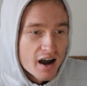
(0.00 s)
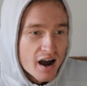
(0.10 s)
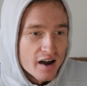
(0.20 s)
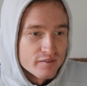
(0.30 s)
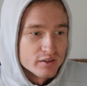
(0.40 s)

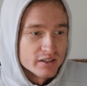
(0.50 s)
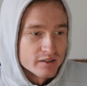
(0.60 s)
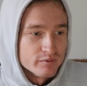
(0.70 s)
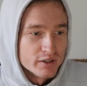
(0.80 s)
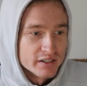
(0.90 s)
I feel like
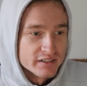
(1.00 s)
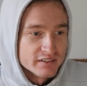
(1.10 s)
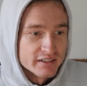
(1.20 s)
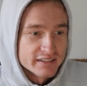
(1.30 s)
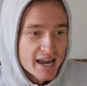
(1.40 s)
I'm very
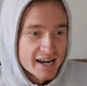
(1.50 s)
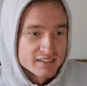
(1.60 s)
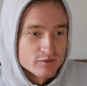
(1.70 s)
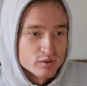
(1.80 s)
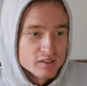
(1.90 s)

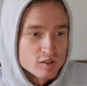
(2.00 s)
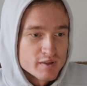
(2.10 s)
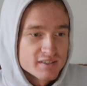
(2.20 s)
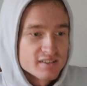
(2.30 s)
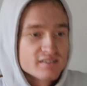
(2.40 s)
active with these
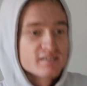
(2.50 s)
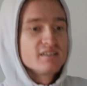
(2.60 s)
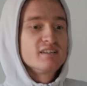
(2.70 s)
pieces.